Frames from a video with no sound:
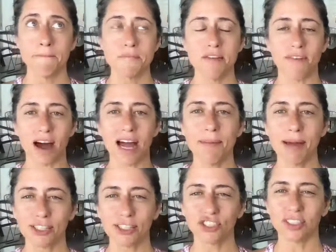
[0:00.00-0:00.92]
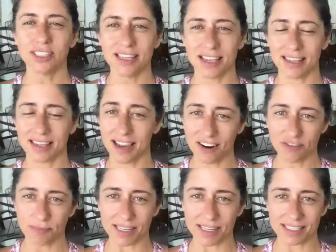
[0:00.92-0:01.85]
if I'm actually taking care
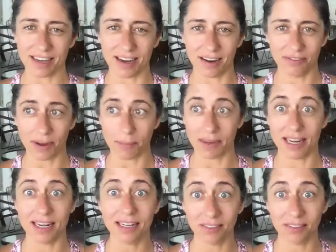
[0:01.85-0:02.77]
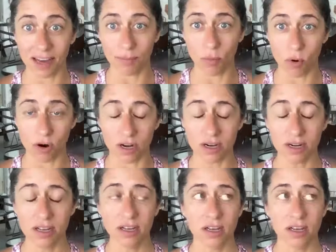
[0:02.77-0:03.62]
of myself, I'm eating a lot more.